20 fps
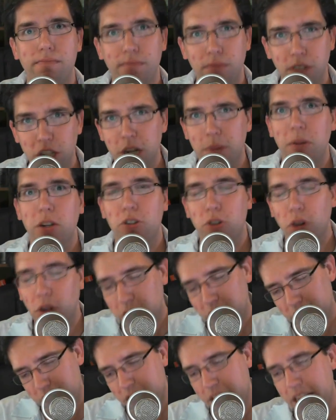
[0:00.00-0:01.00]
cheap controller,
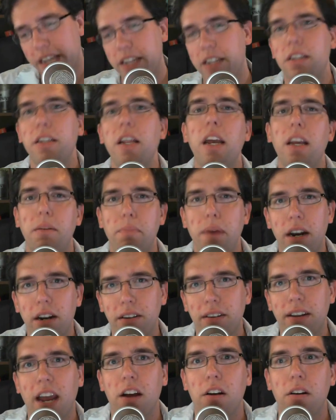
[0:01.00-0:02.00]
just take better
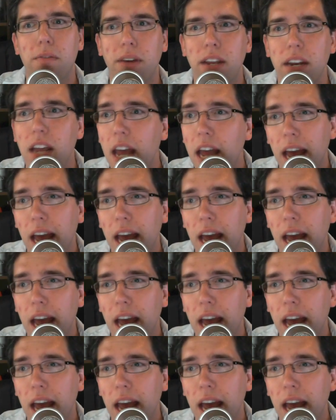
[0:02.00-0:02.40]
care of it.